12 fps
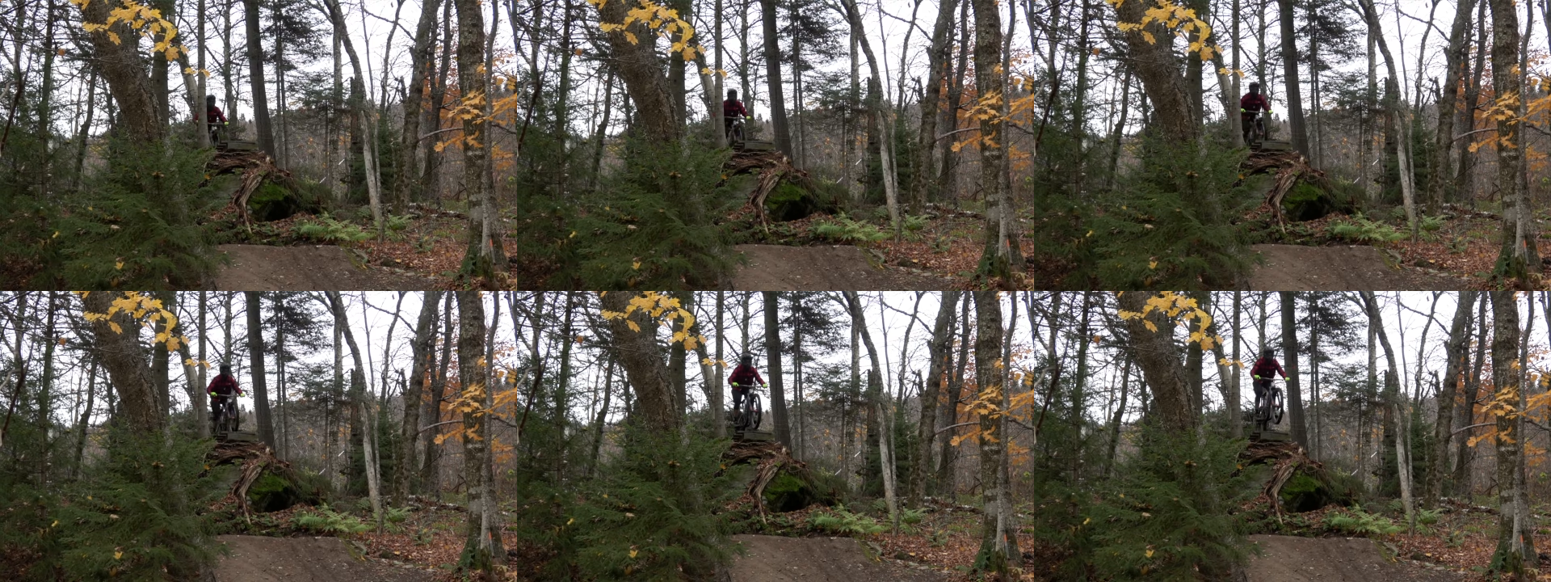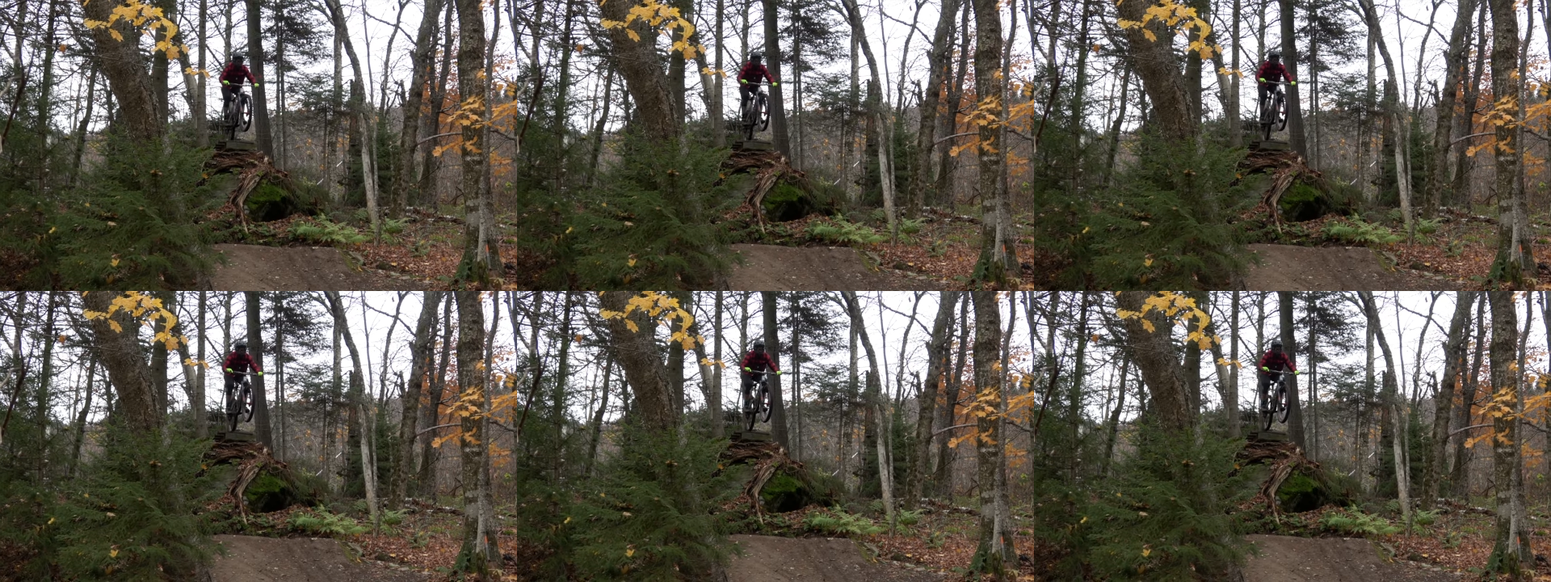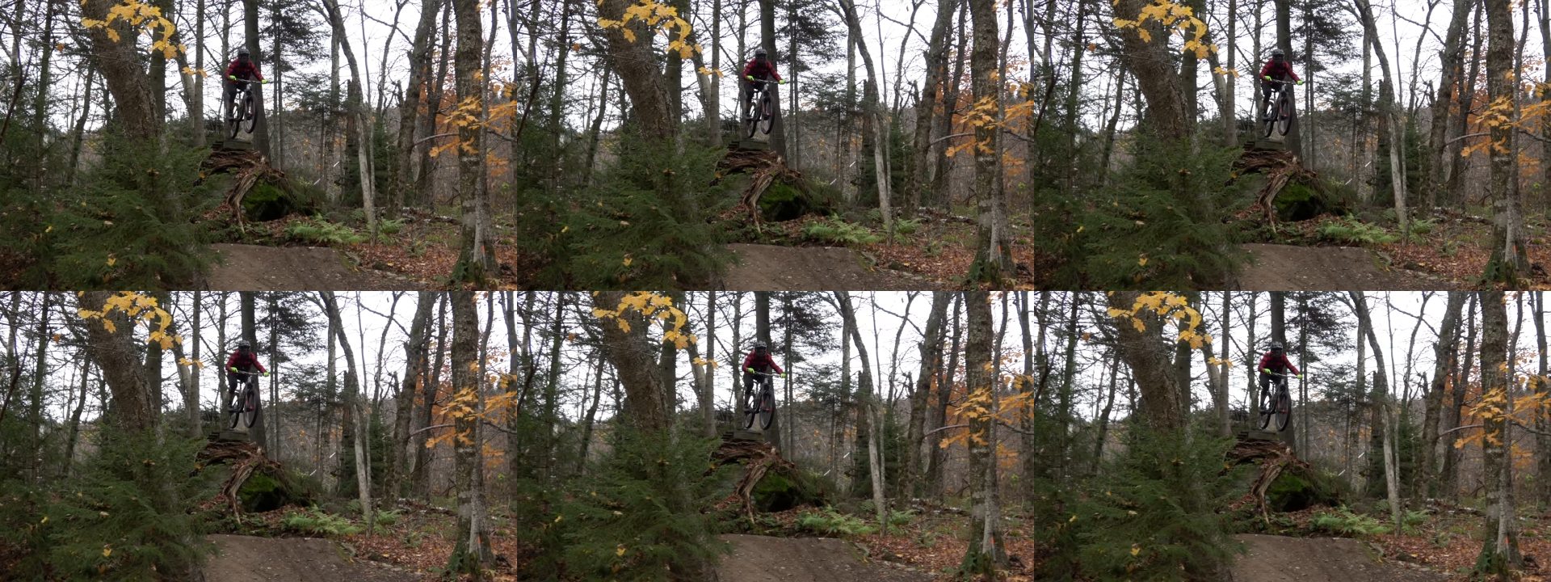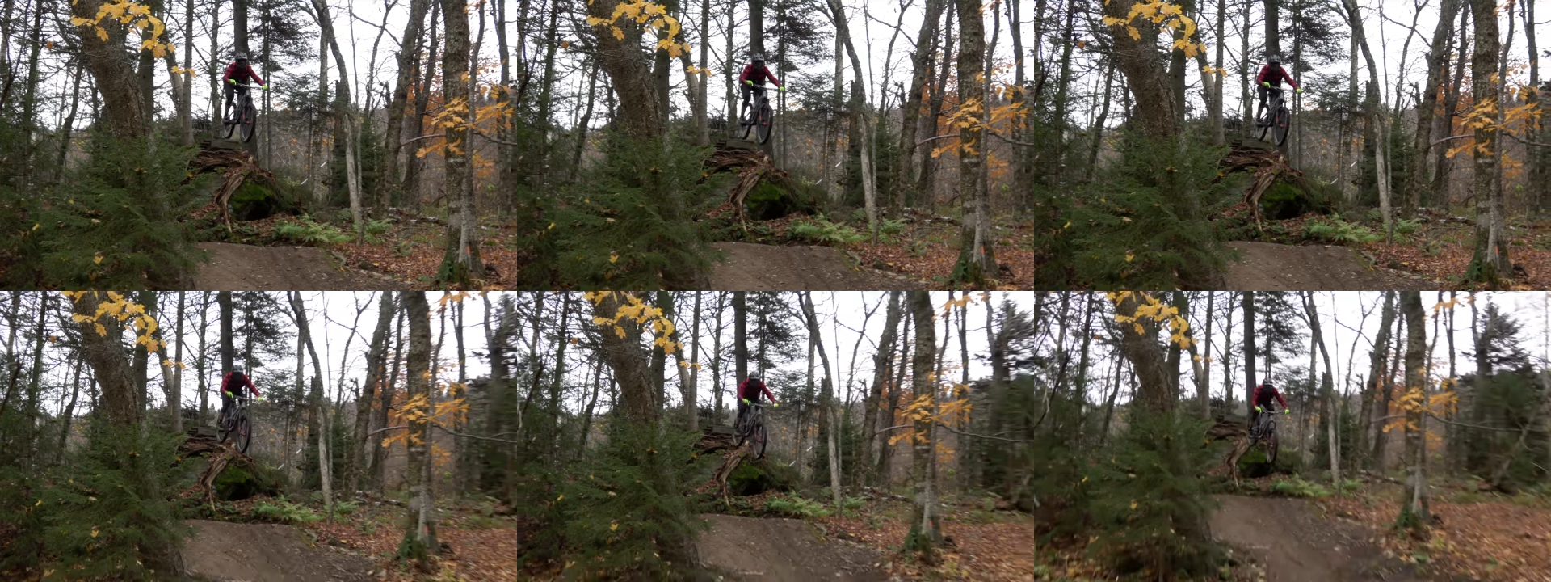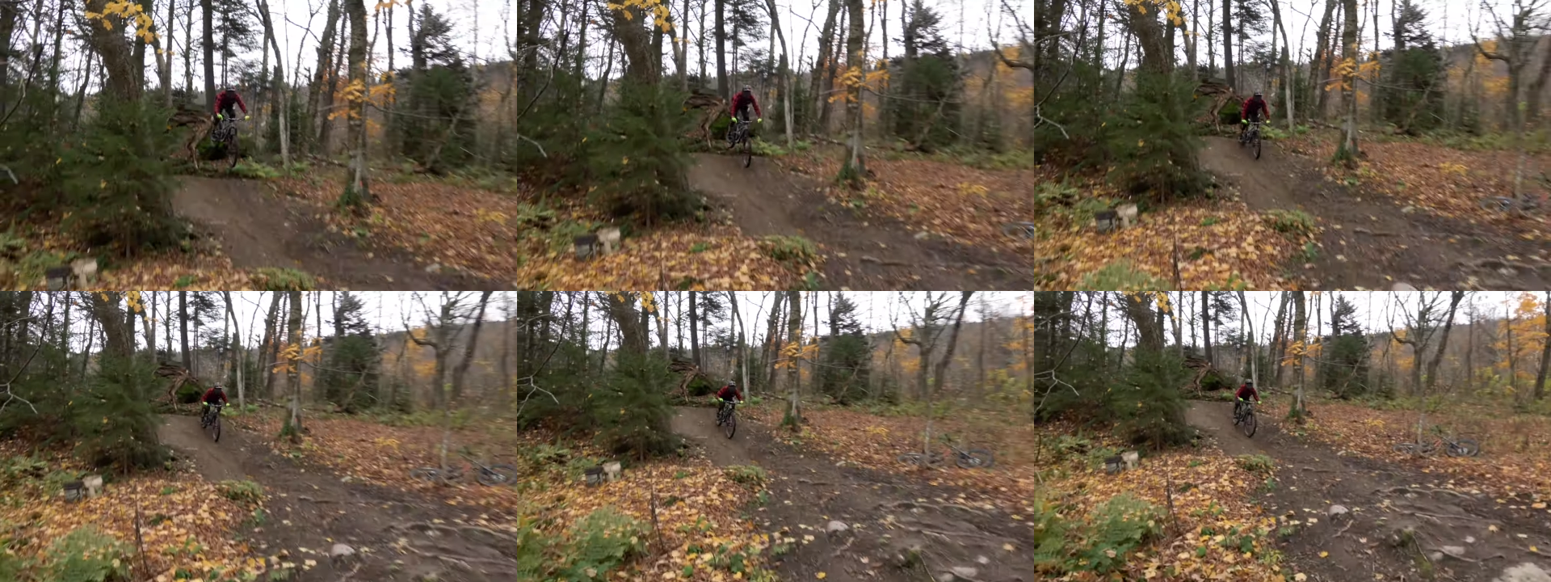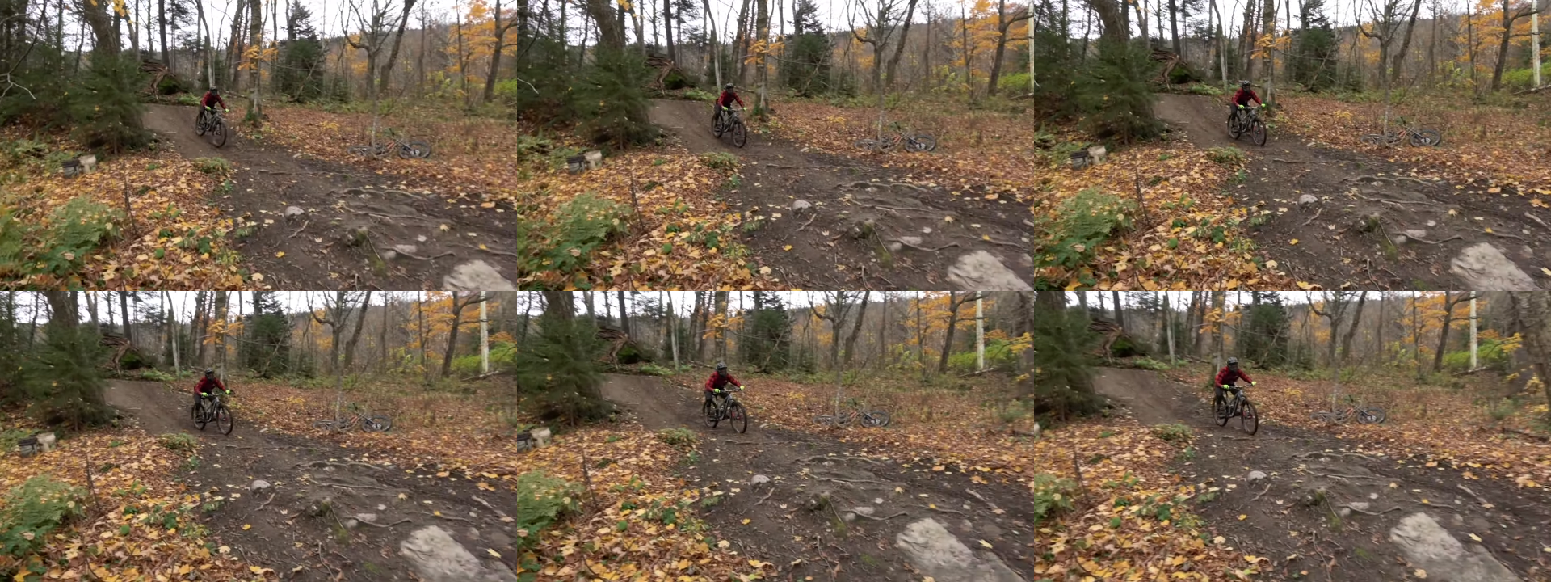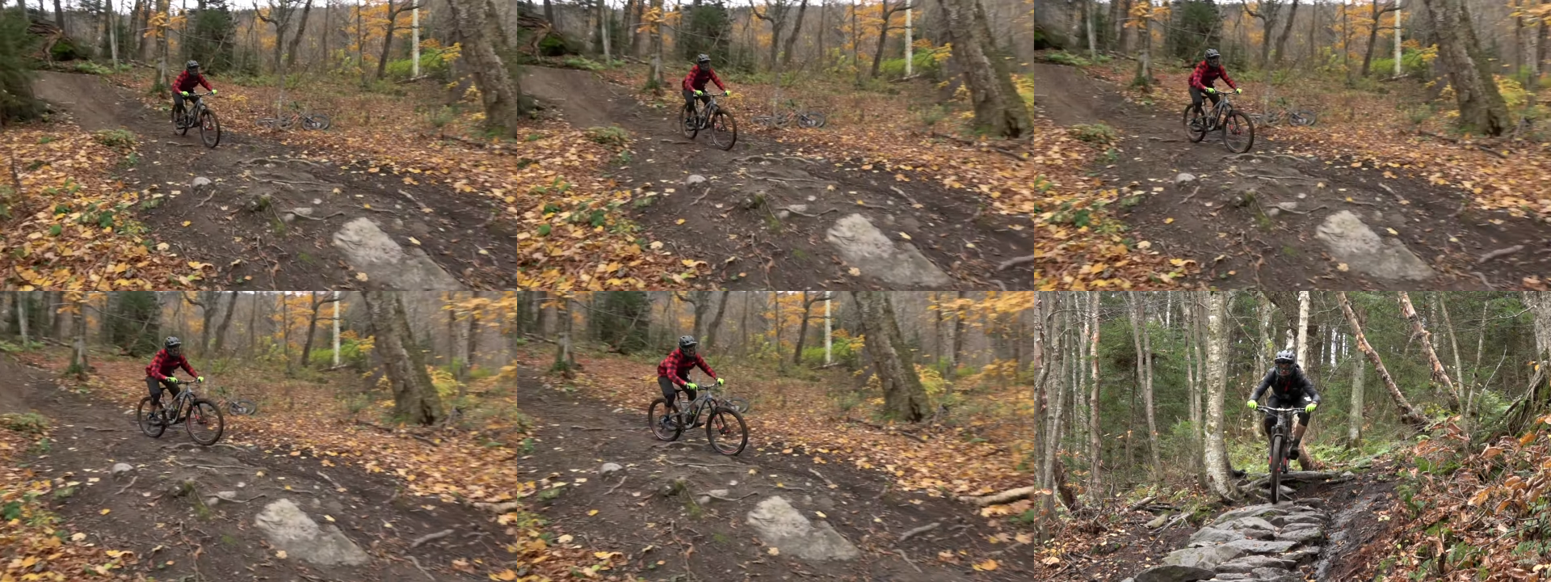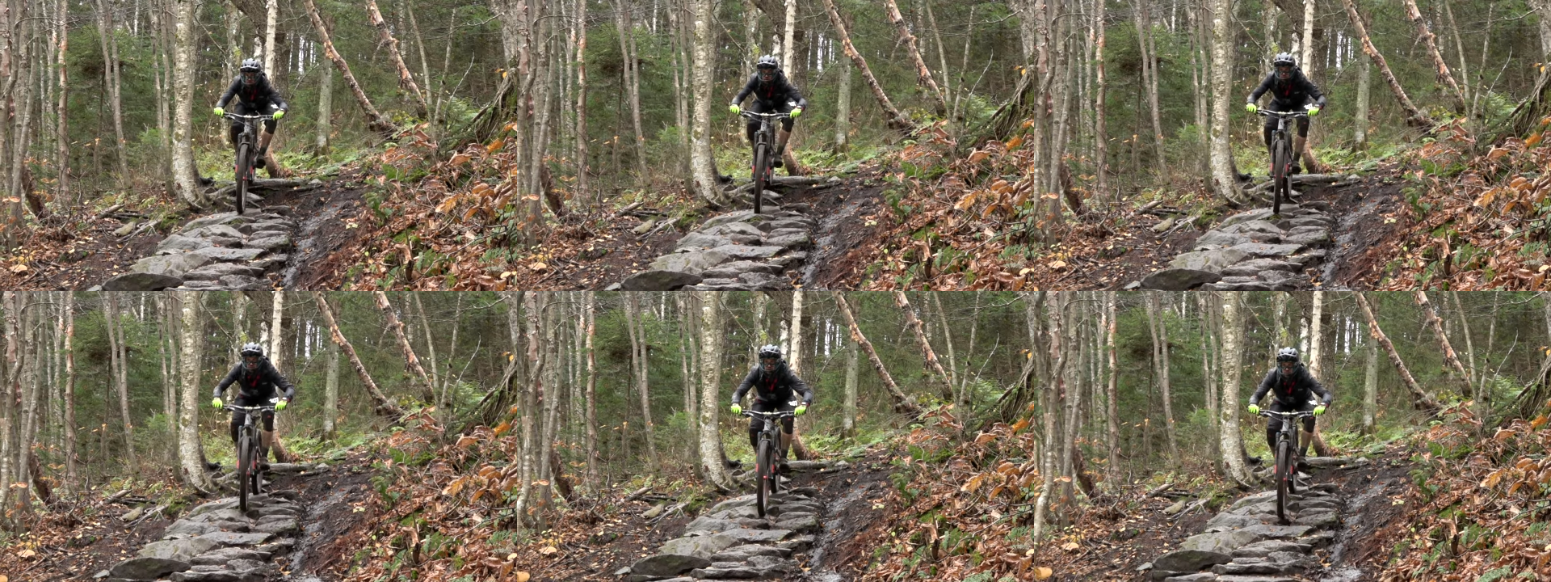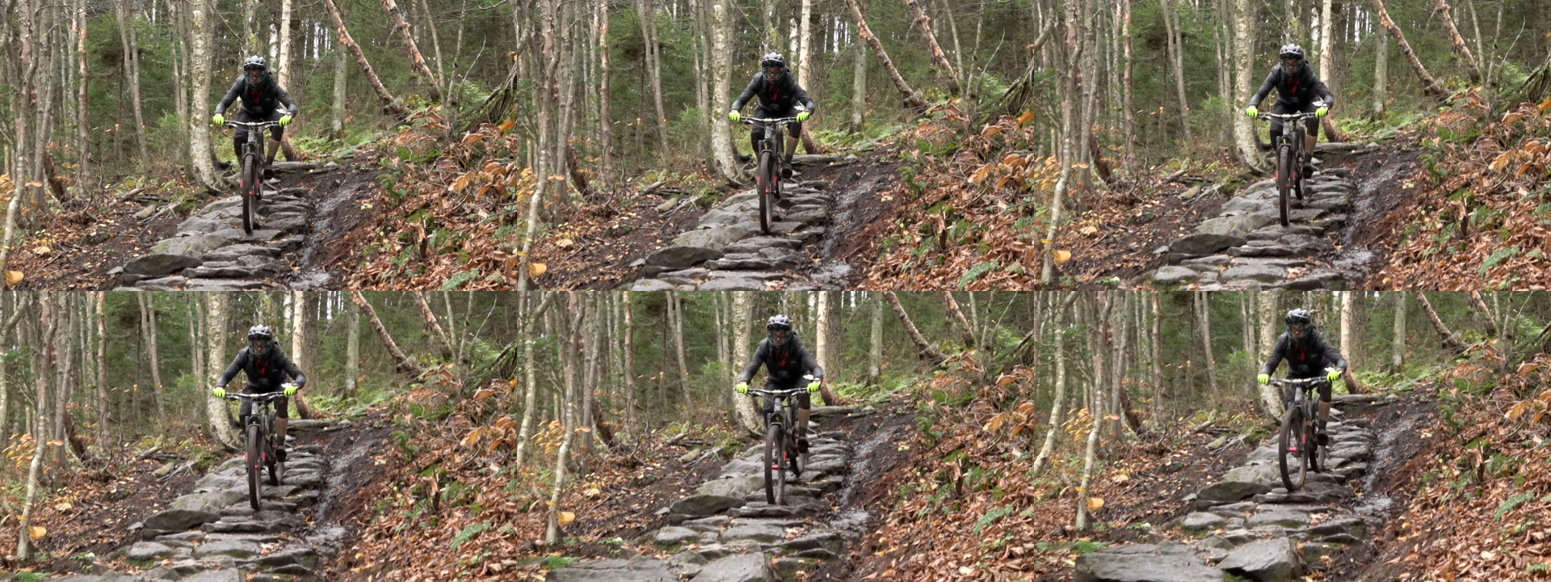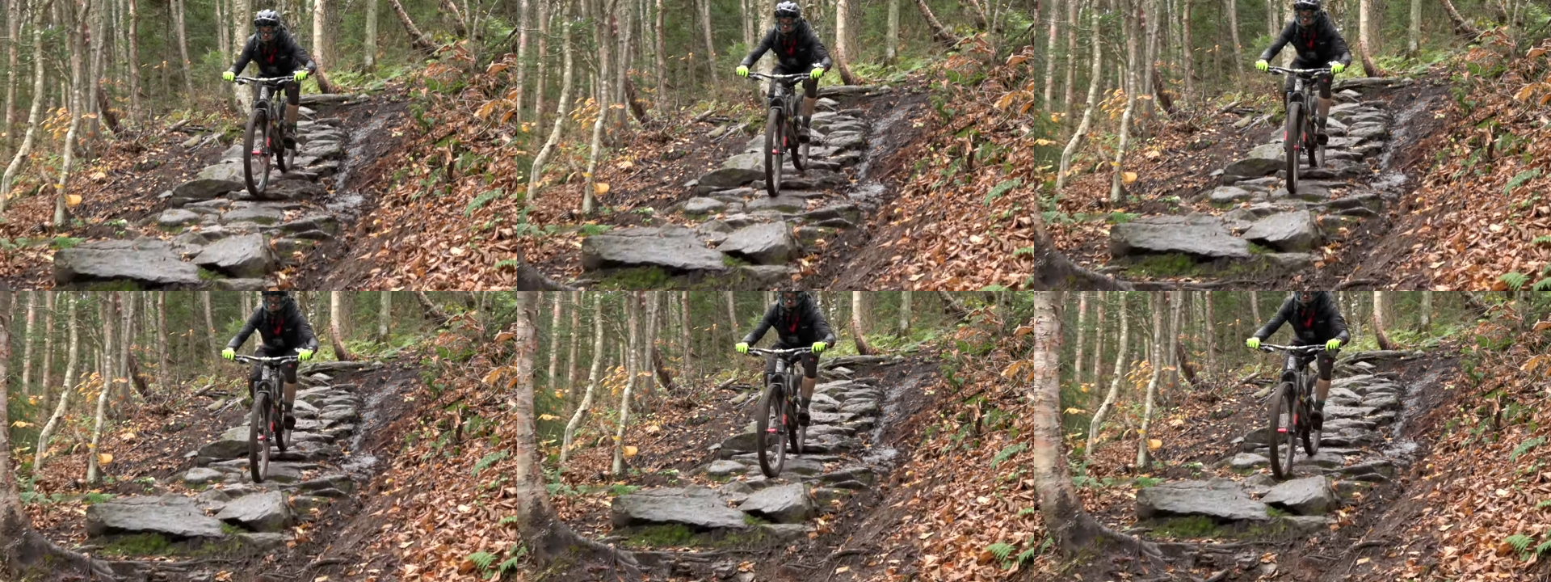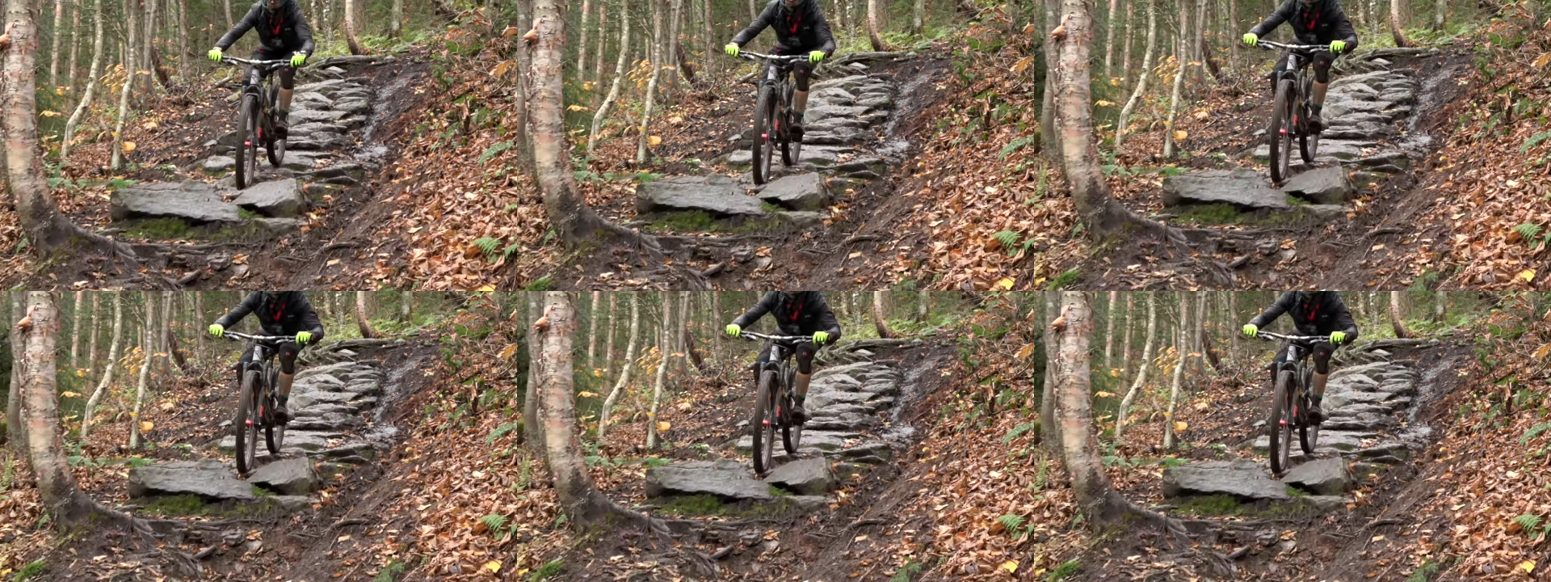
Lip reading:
[unreadable: no face in view]